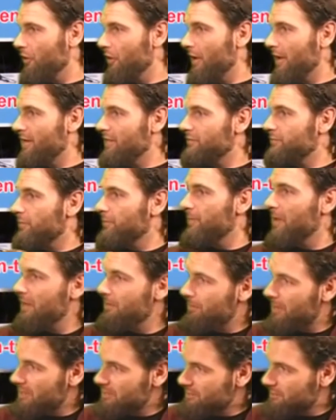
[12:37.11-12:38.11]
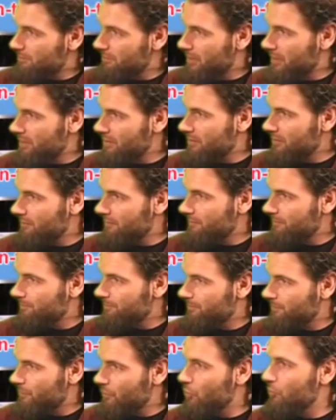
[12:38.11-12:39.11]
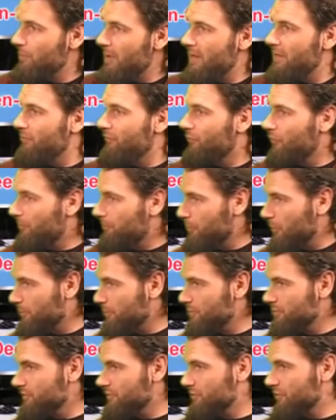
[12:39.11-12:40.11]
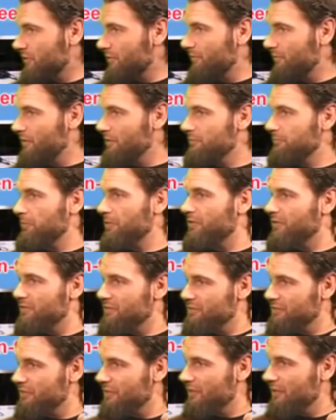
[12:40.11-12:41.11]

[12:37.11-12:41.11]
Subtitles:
and it's been made by somebody who made it for a purpose to serve us. But this